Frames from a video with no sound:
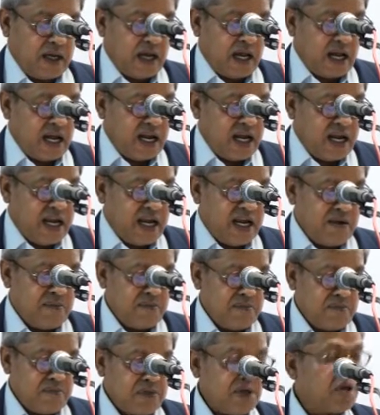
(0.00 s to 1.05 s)
I
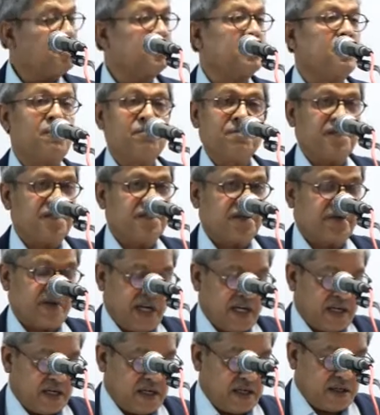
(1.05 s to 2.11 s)
am not competent
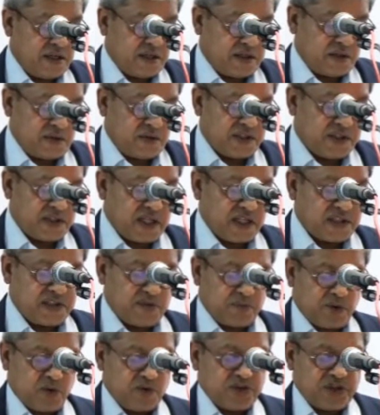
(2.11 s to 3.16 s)
really to discuss
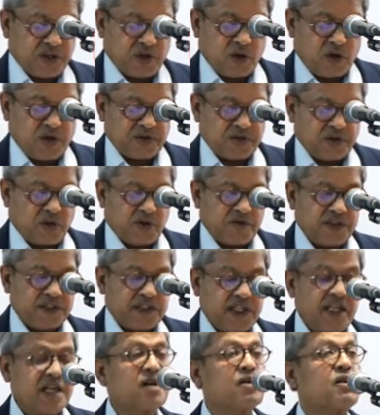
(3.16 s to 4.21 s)
the pros and cons of his
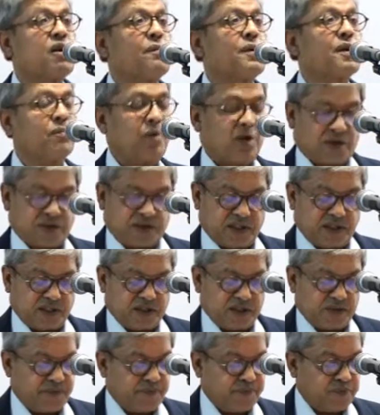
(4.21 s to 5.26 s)
economic policies.
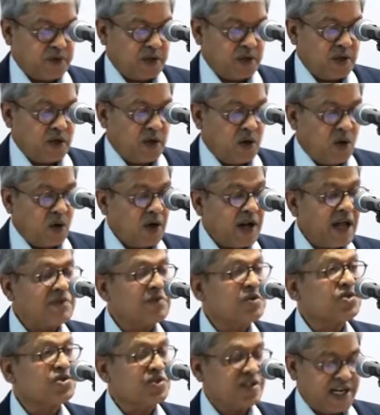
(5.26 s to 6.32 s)
All I
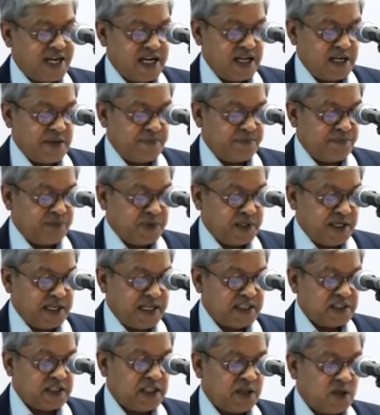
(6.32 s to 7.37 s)
would say
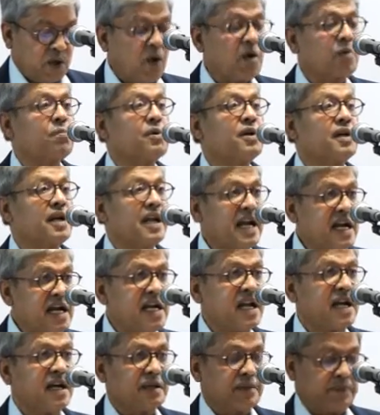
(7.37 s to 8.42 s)
is that corporate
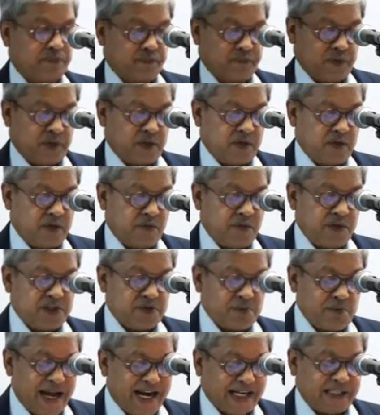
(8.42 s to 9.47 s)
India,
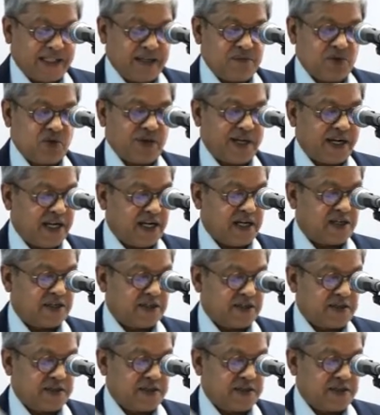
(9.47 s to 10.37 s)
which backed him to the hilt,